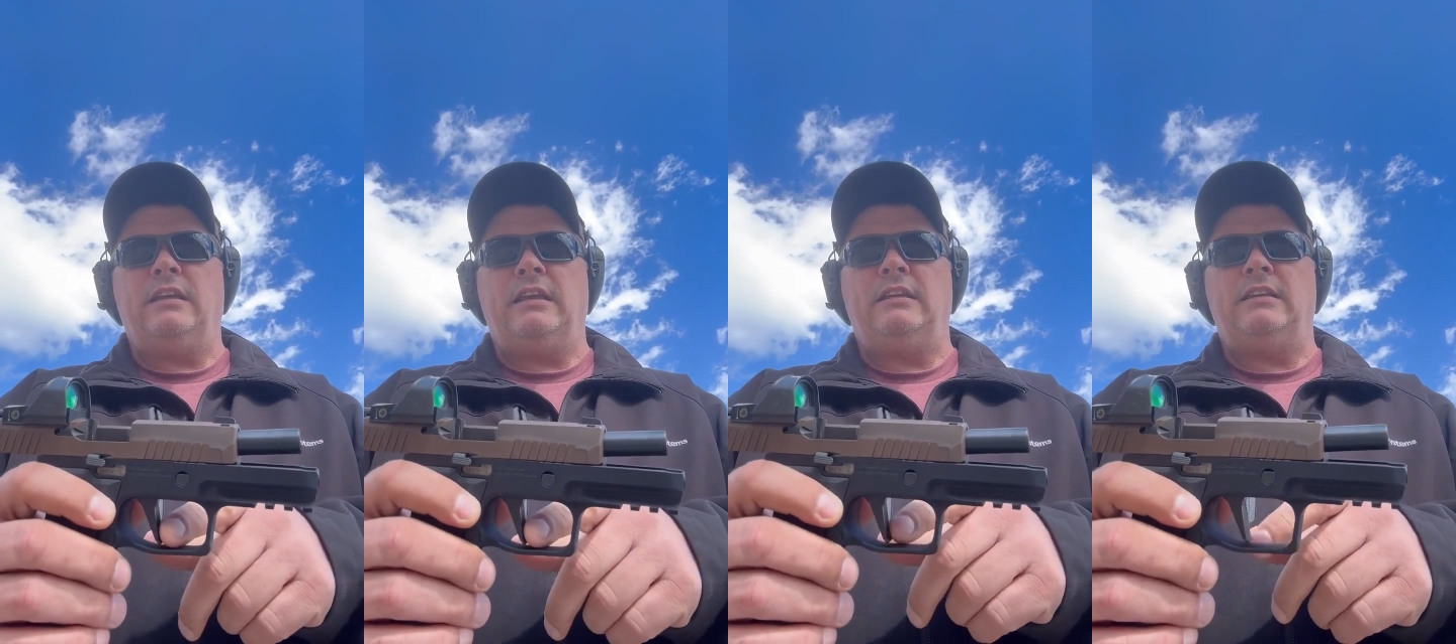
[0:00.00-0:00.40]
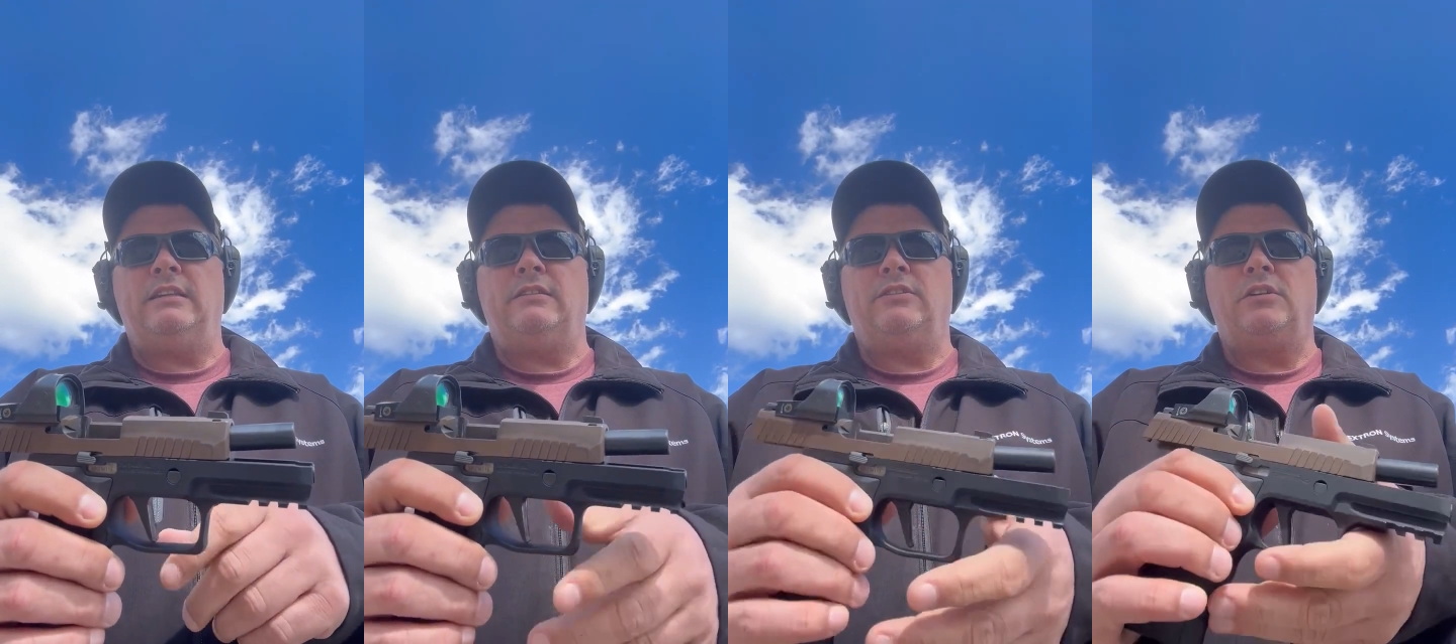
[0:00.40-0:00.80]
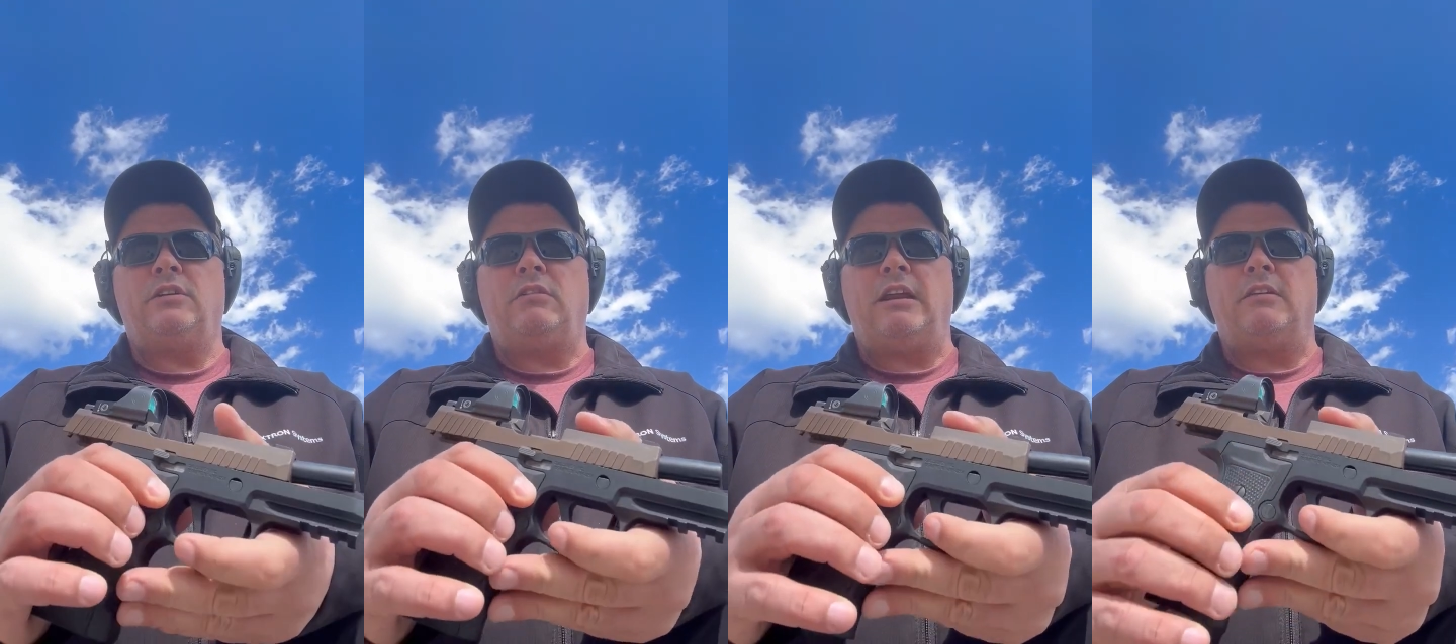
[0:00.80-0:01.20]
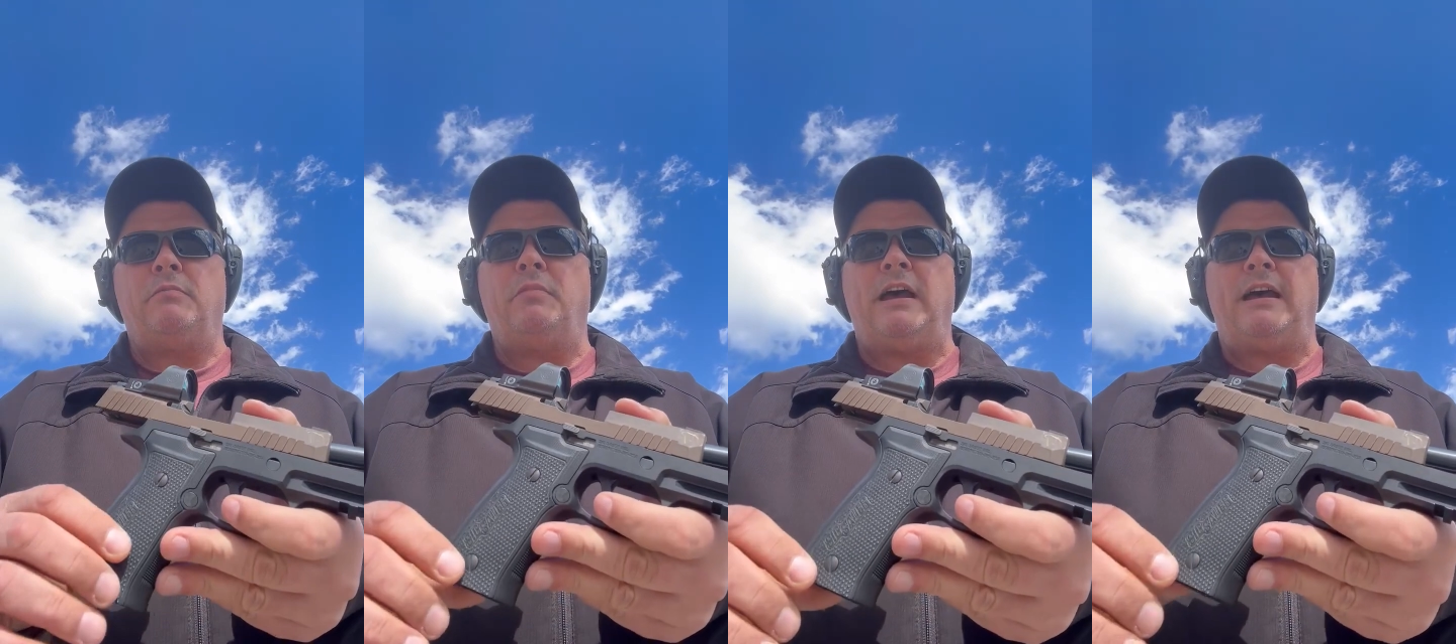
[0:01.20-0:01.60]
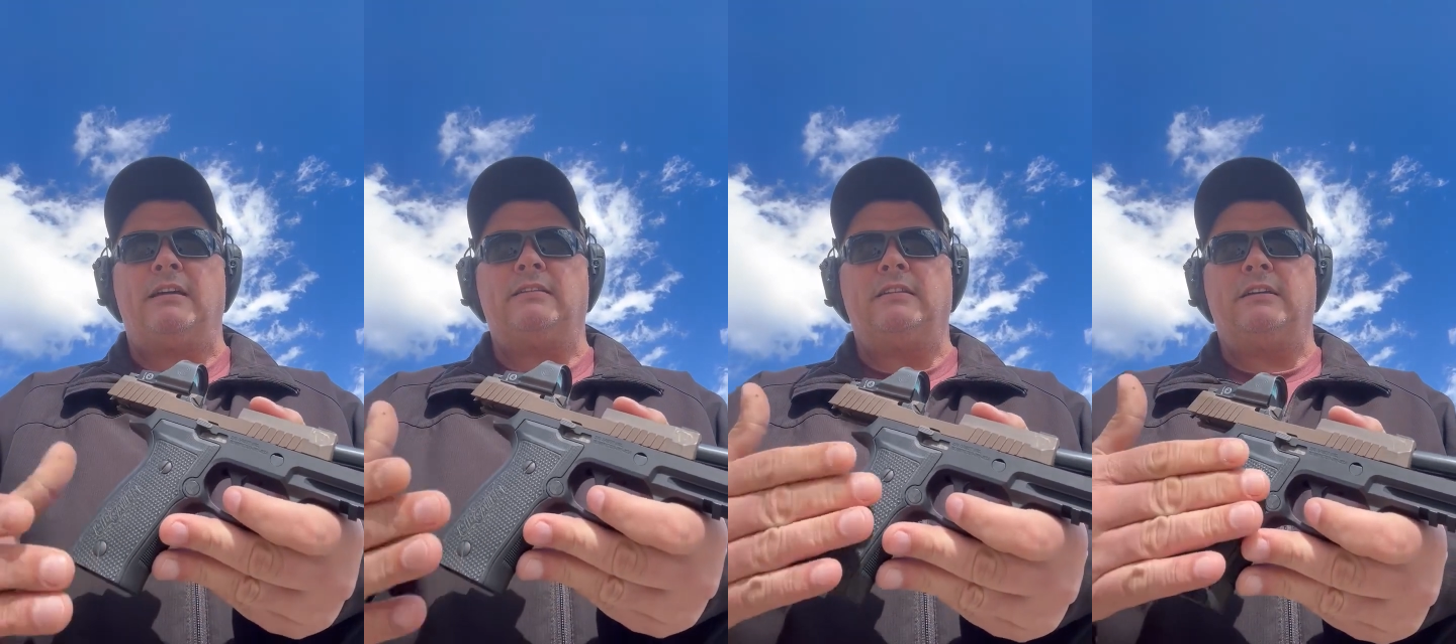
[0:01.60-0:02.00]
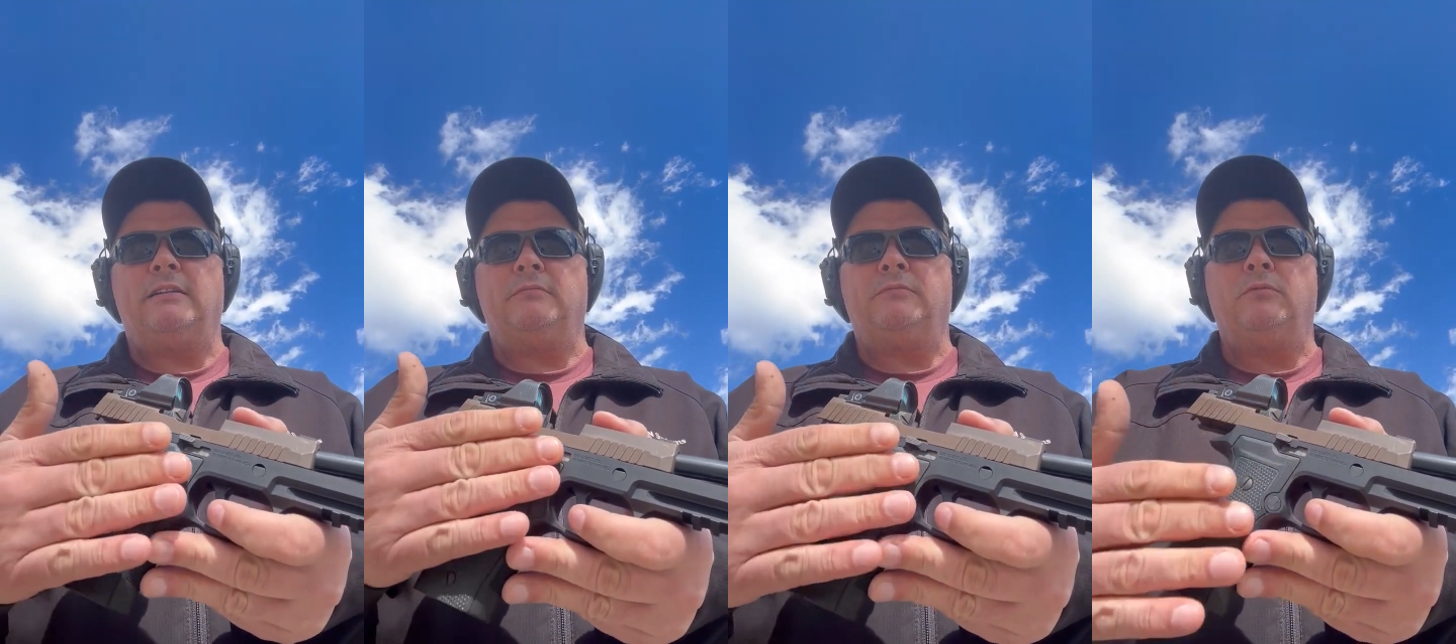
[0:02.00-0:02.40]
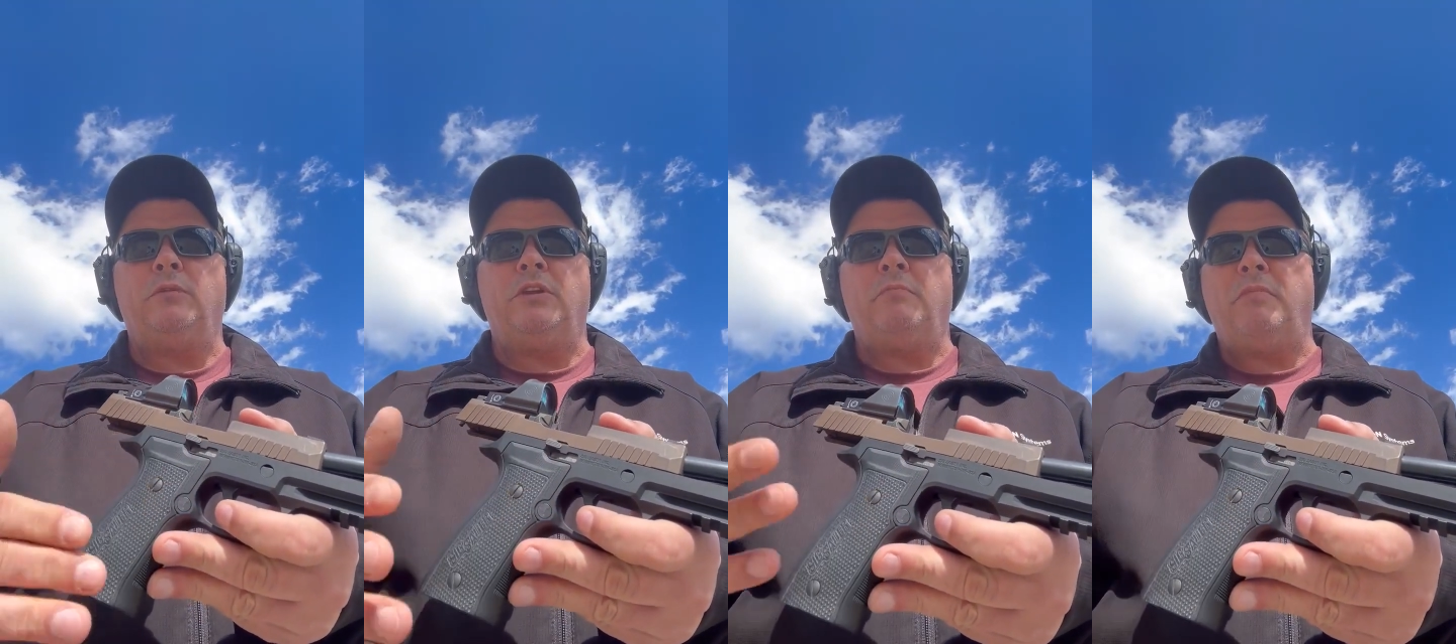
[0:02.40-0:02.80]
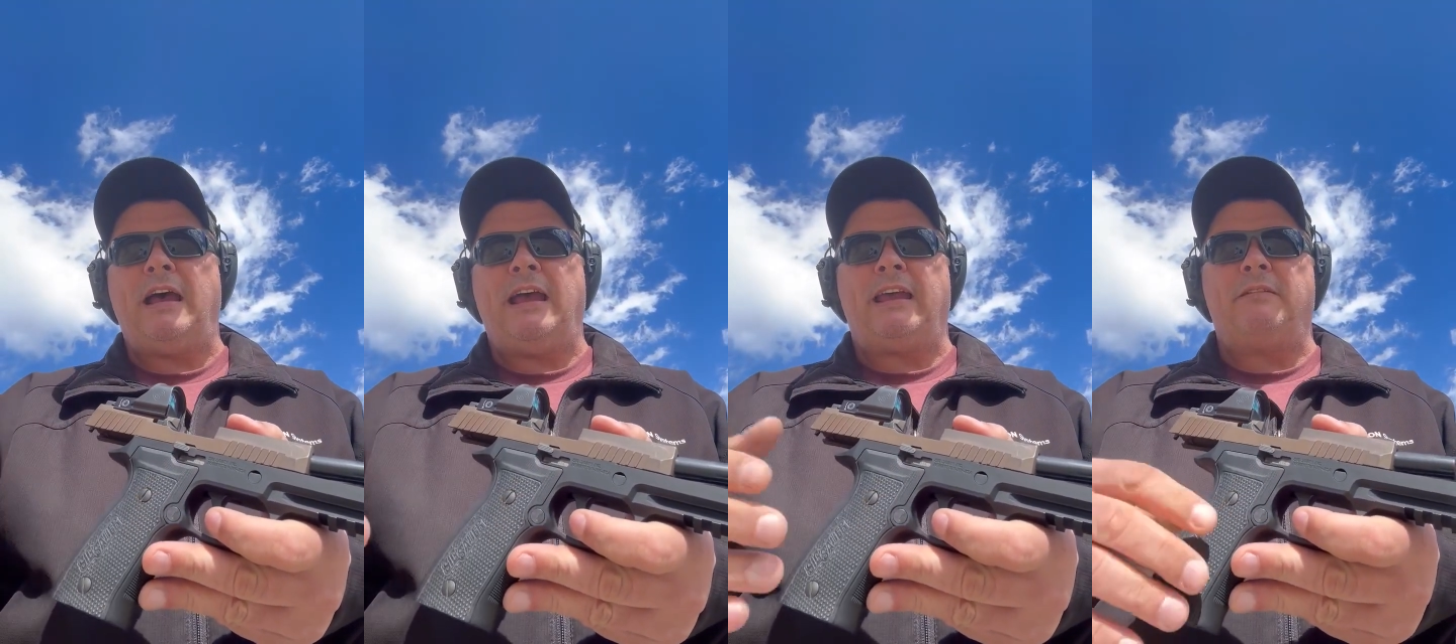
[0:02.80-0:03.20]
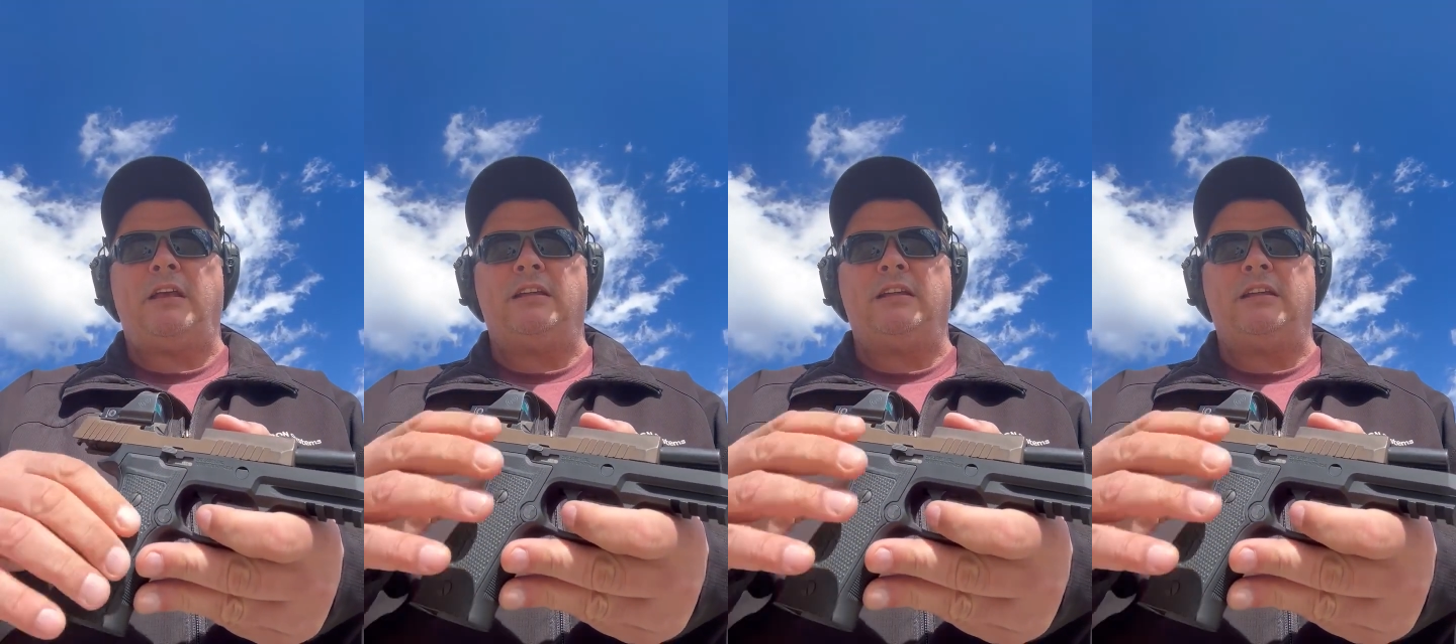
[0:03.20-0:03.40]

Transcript: and a decent trigger out of the box um, when you buy it.